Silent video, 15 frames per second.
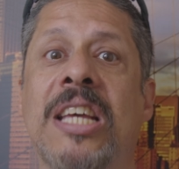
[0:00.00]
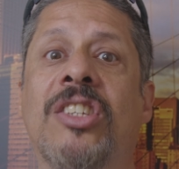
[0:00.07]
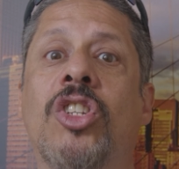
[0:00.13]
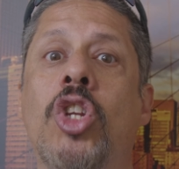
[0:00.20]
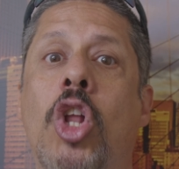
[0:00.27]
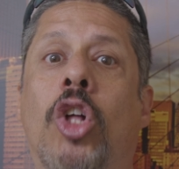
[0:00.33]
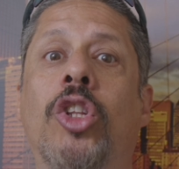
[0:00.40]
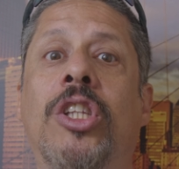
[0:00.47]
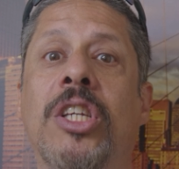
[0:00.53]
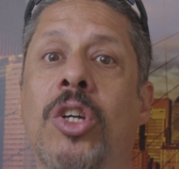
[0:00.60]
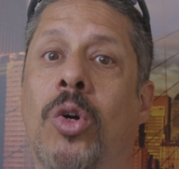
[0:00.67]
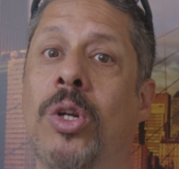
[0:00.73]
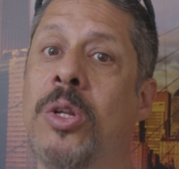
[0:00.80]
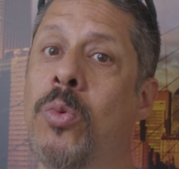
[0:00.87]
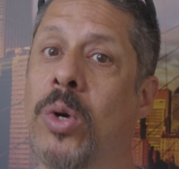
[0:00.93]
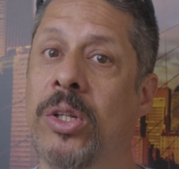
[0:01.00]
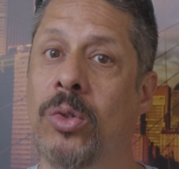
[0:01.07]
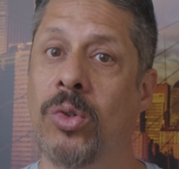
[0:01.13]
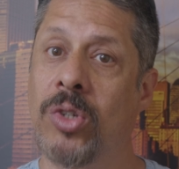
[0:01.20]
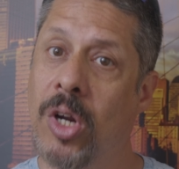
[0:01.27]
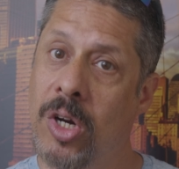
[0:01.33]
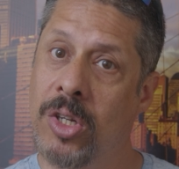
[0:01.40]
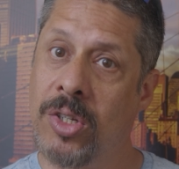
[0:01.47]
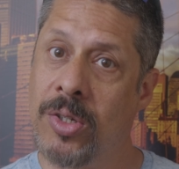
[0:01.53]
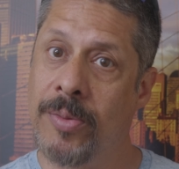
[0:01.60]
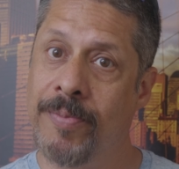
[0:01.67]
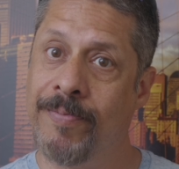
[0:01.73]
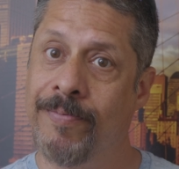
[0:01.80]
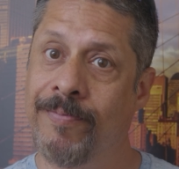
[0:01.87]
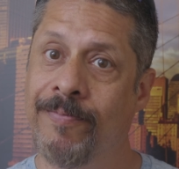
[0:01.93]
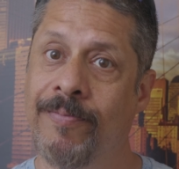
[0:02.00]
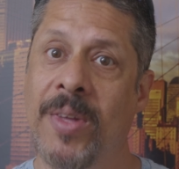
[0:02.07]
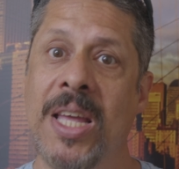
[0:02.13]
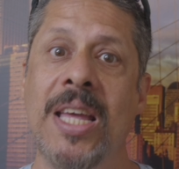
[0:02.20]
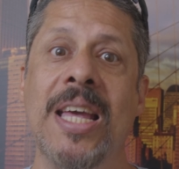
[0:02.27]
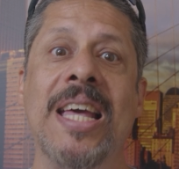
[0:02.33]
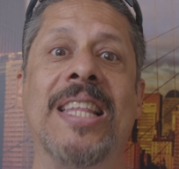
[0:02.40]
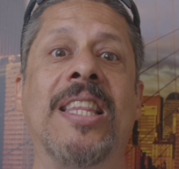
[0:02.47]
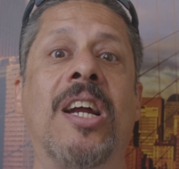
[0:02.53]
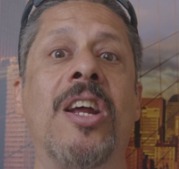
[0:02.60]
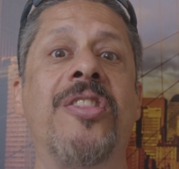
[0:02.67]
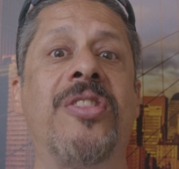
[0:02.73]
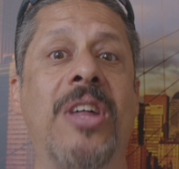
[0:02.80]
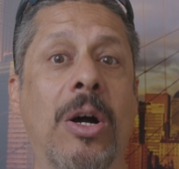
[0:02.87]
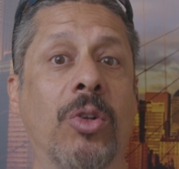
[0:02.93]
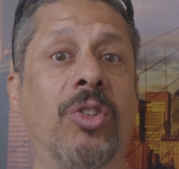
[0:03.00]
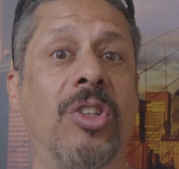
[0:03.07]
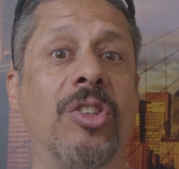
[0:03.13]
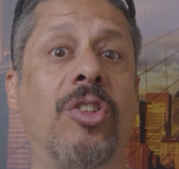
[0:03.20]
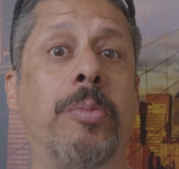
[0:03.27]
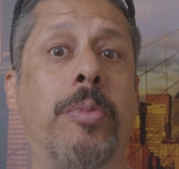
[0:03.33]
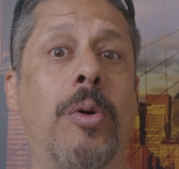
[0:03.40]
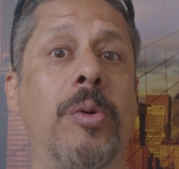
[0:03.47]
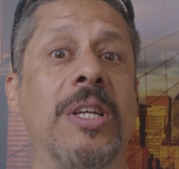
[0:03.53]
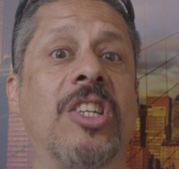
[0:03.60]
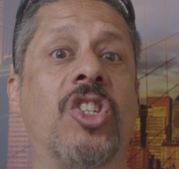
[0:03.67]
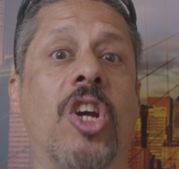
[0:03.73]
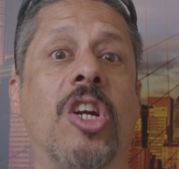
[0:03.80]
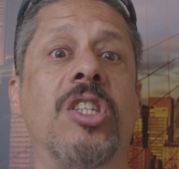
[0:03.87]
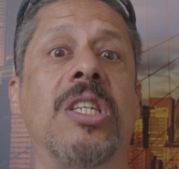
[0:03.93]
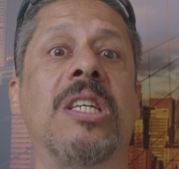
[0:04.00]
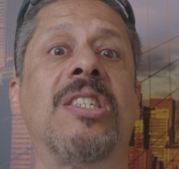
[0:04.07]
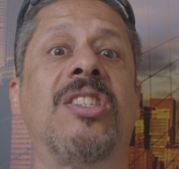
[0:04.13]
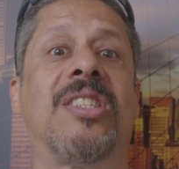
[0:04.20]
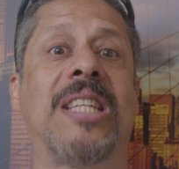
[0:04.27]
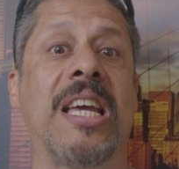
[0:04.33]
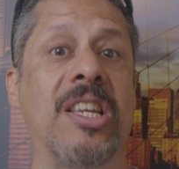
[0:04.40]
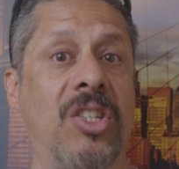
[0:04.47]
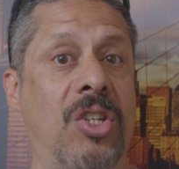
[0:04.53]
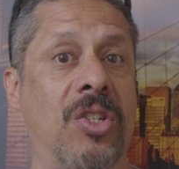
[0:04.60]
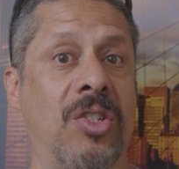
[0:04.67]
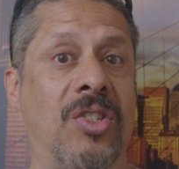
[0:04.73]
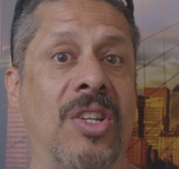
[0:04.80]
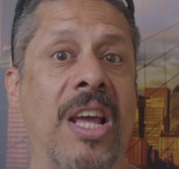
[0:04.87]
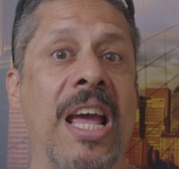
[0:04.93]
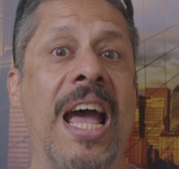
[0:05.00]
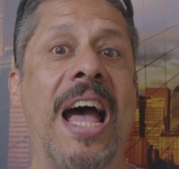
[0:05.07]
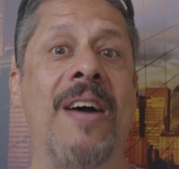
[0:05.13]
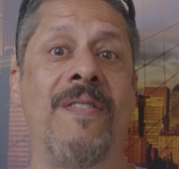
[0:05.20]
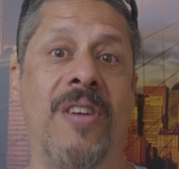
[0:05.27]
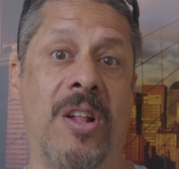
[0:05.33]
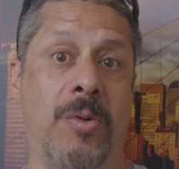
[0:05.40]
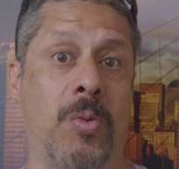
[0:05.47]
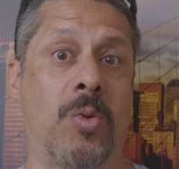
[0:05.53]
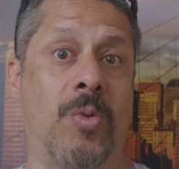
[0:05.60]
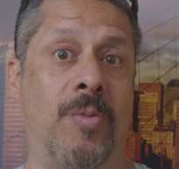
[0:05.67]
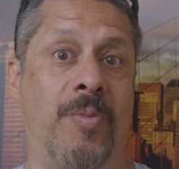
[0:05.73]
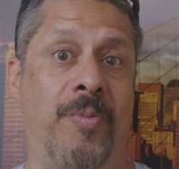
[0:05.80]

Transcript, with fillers: is not the only way to charge. There are thousands of public charging stations available.